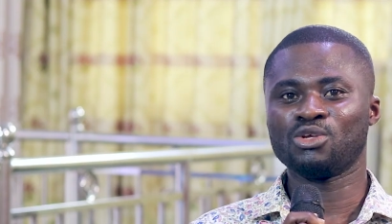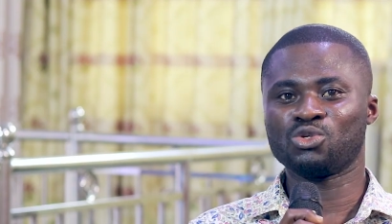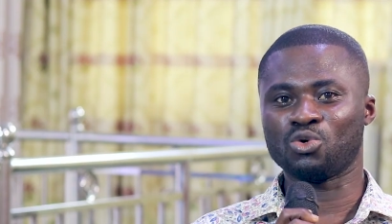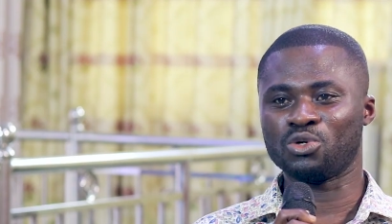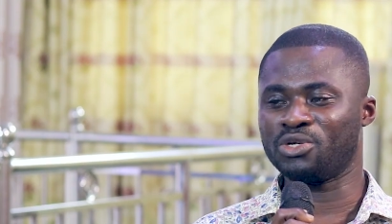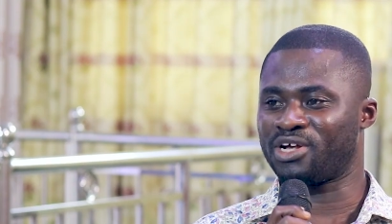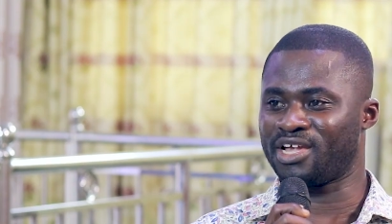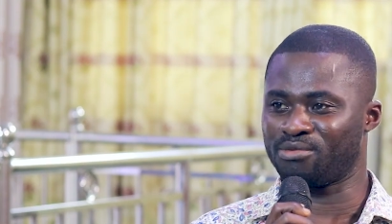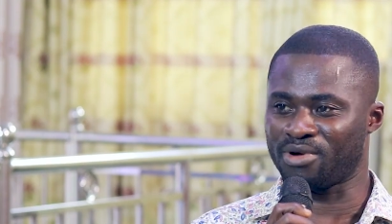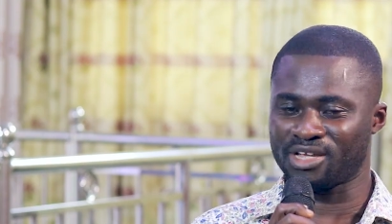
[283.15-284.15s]
So you
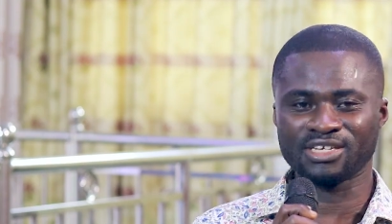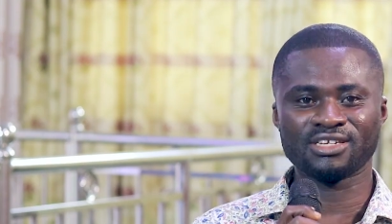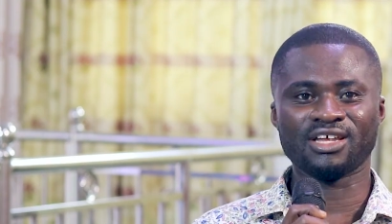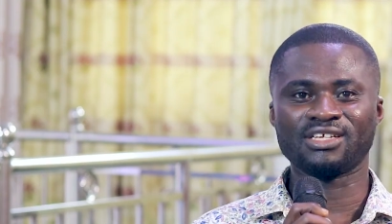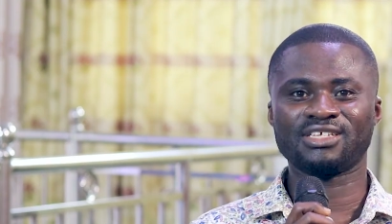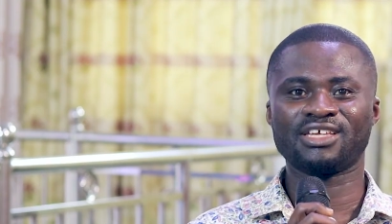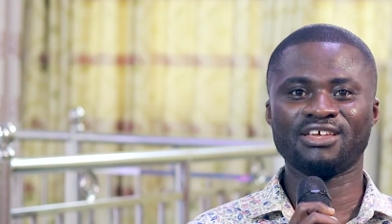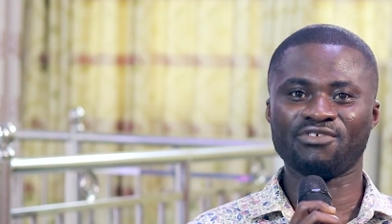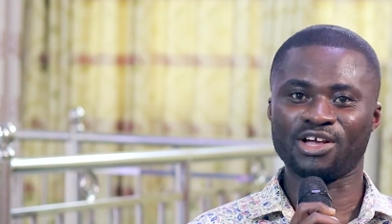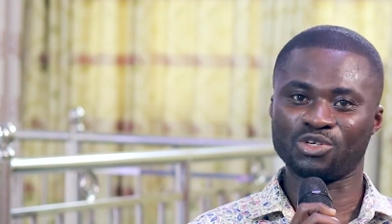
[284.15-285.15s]
can imagine that
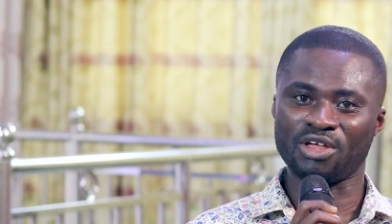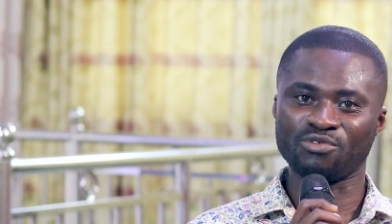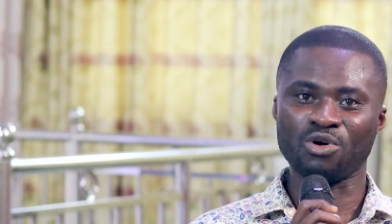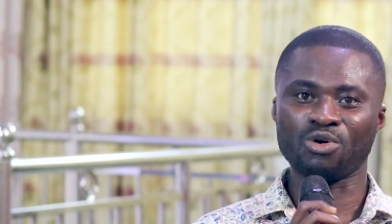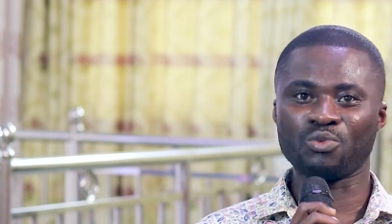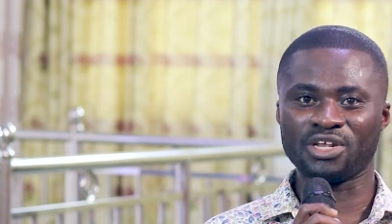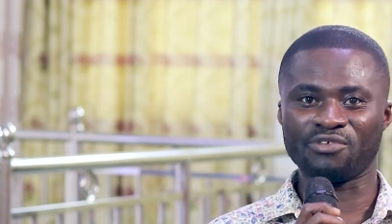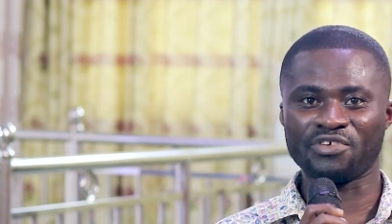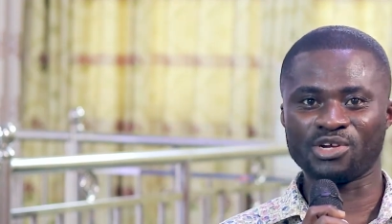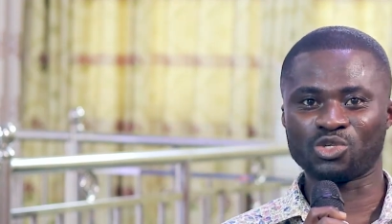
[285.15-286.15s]
if I should have gone with the
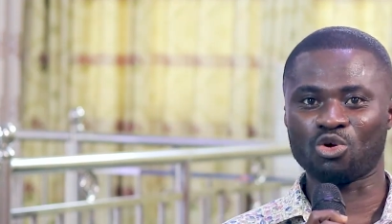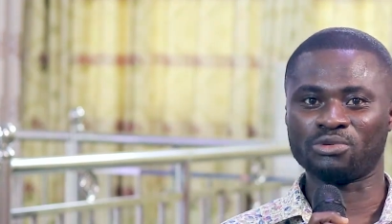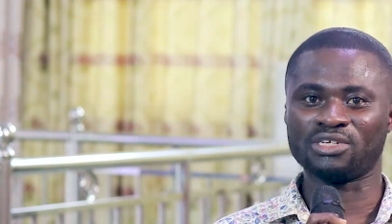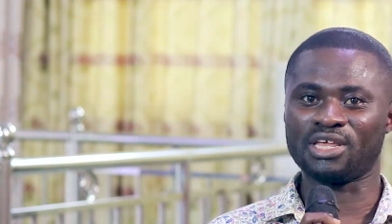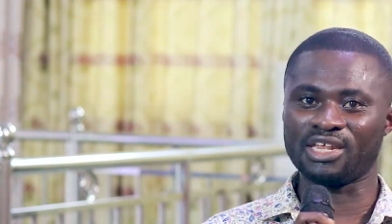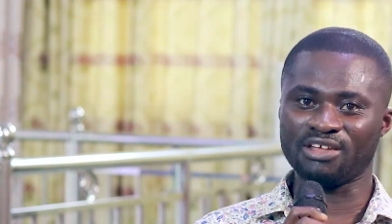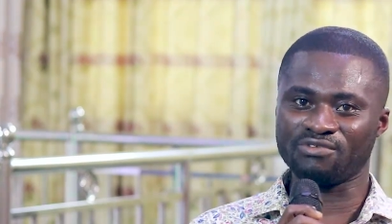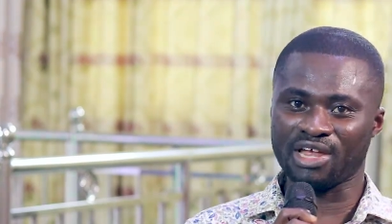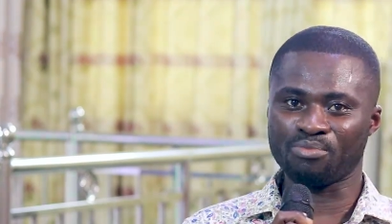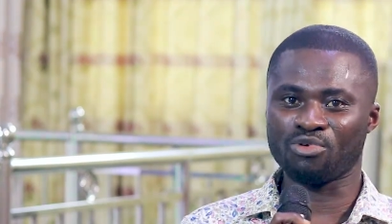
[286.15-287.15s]
first option, and
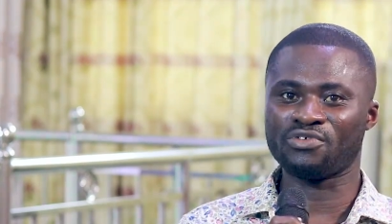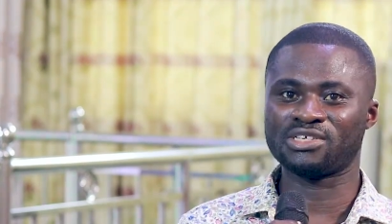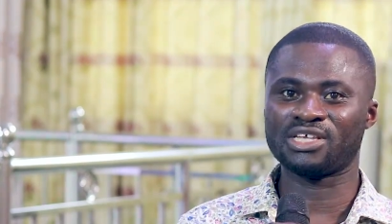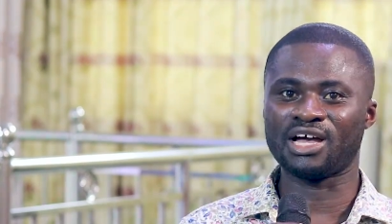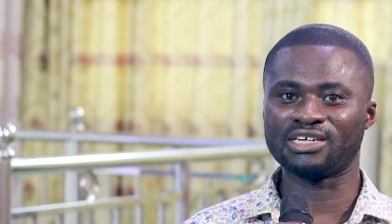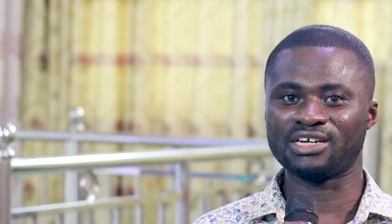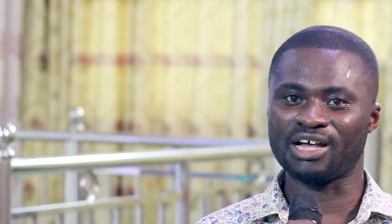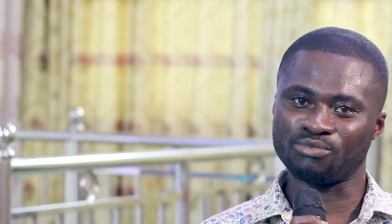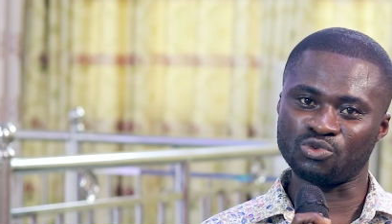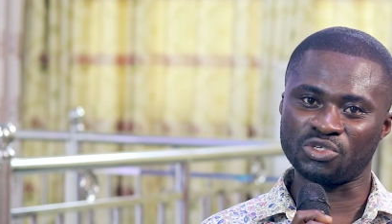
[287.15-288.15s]
if that prophecy hadn't
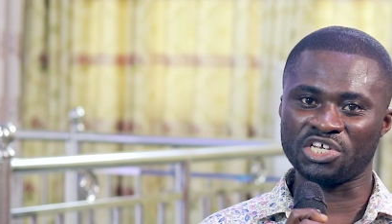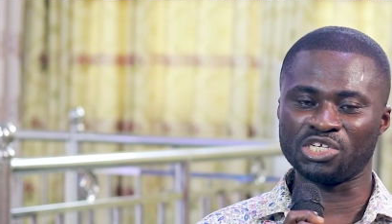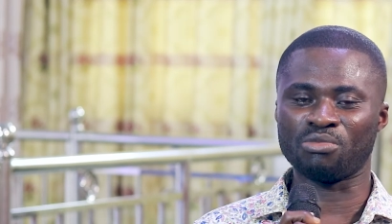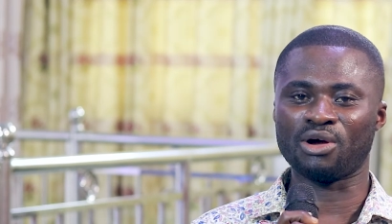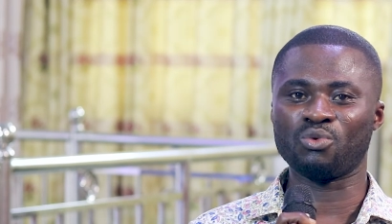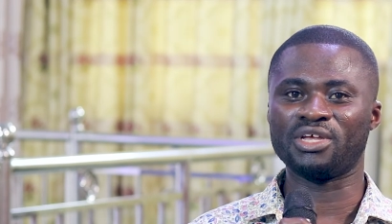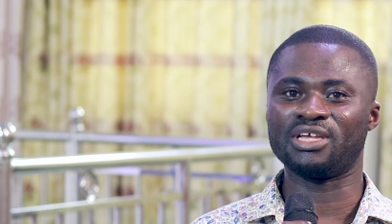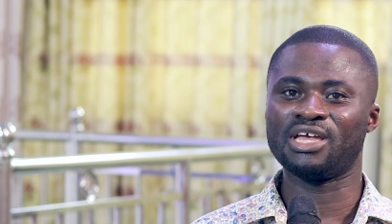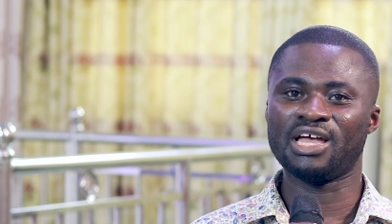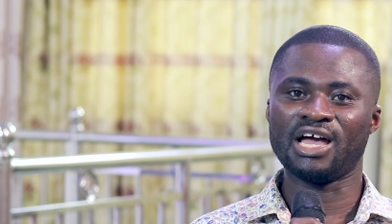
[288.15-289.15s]
come to change my way,
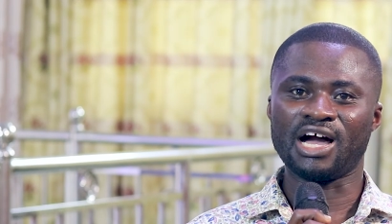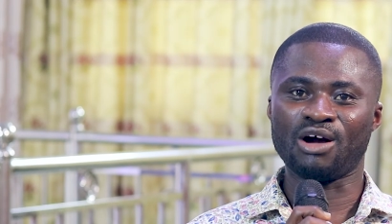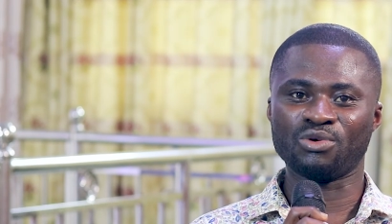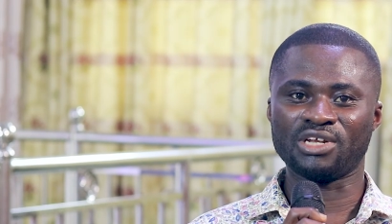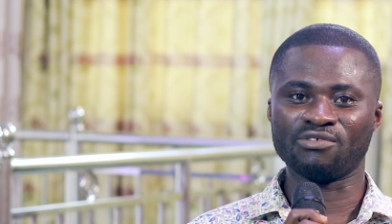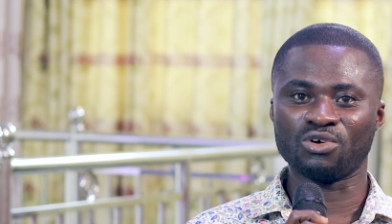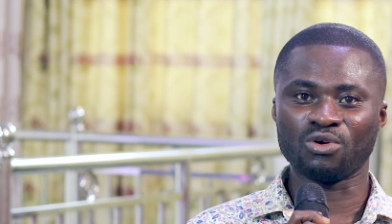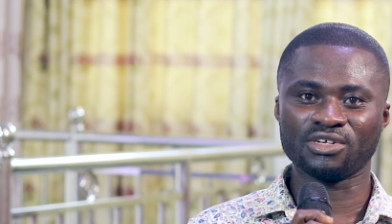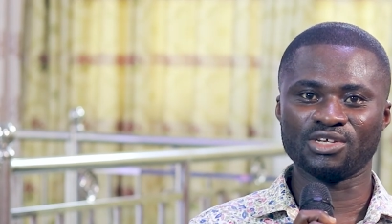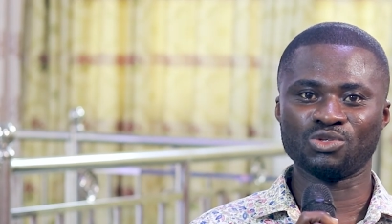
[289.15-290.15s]
I would have
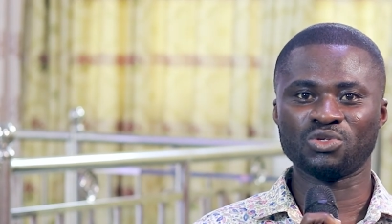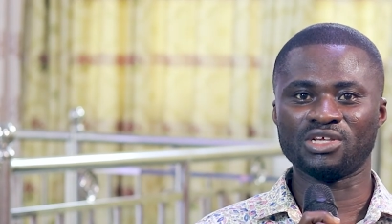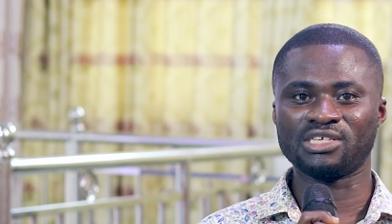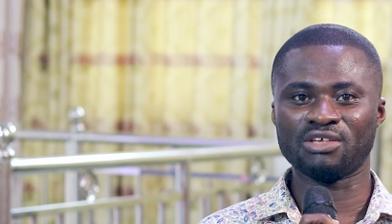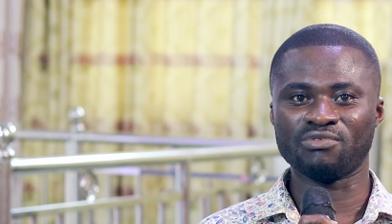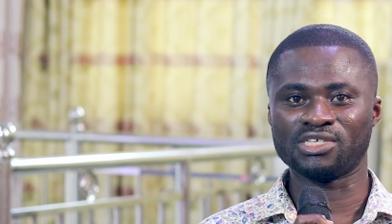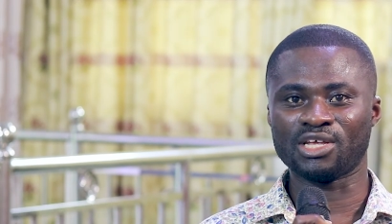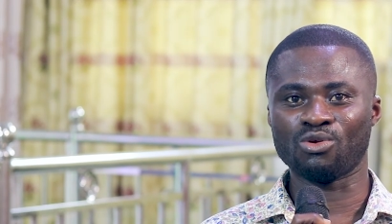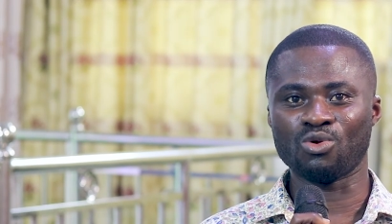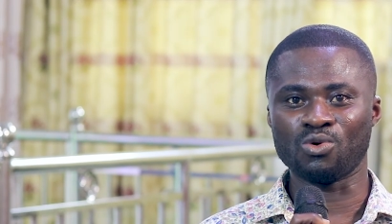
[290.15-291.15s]
gone into the savings
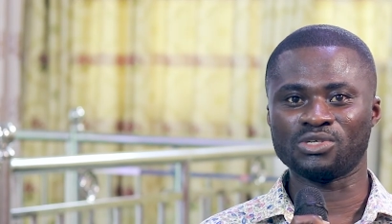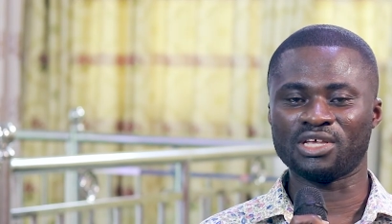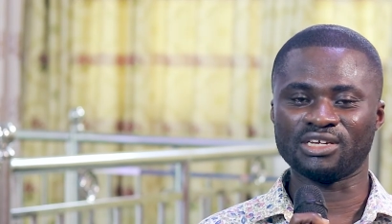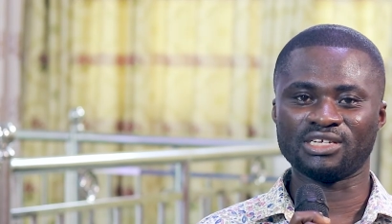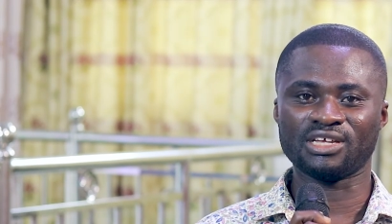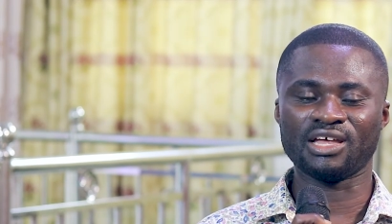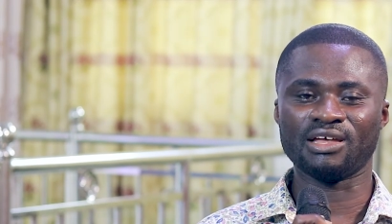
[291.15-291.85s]
and loans, and